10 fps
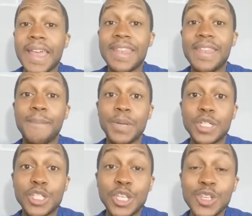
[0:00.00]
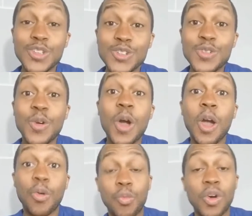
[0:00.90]
Number two,
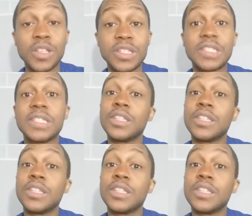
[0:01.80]
once